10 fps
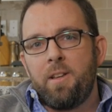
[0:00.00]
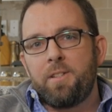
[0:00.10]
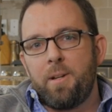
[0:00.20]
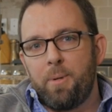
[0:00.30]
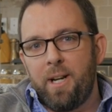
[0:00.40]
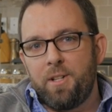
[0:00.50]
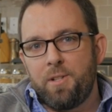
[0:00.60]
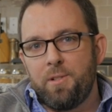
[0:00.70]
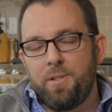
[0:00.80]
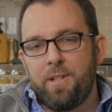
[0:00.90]
Some
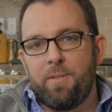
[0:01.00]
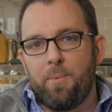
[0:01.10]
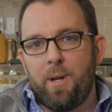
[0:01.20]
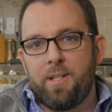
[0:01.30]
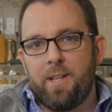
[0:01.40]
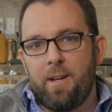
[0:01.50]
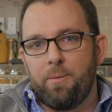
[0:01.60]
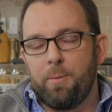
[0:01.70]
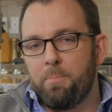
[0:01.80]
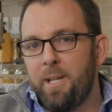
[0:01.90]
practitioners even want to take
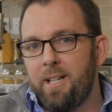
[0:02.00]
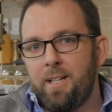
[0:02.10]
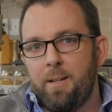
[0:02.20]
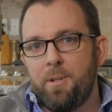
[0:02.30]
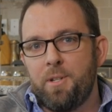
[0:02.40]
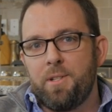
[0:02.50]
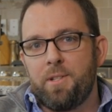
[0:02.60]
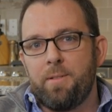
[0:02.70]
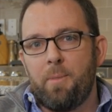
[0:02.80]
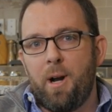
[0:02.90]
repeated images
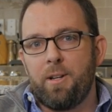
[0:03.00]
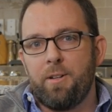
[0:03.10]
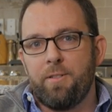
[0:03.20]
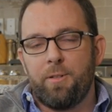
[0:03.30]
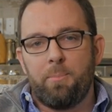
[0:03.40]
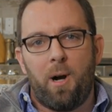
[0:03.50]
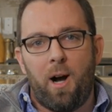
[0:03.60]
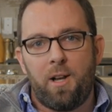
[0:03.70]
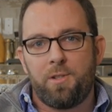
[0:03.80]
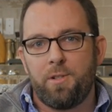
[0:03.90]
to monitor for
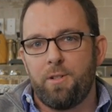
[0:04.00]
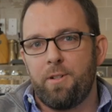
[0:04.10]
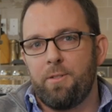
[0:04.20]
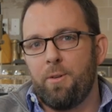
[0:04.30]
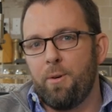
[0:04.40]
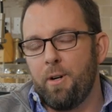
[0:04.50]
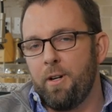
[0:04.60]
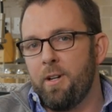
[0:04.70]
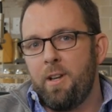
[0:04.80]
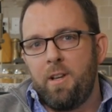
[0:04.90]
posture or